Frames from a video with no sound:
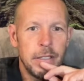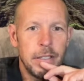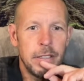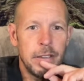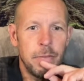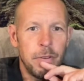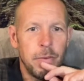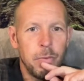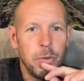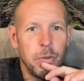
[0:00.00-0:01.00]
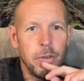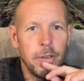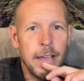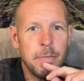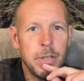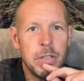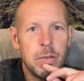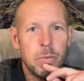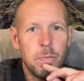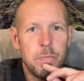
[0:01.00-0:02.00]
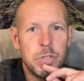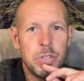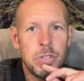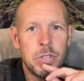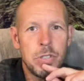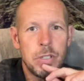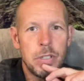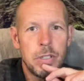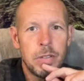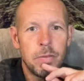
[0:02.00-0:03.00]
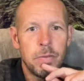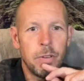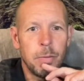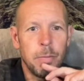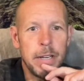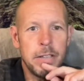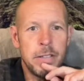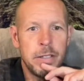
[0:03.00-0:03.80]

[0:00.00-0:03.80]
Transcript: if it will let me. Oops, wrong button.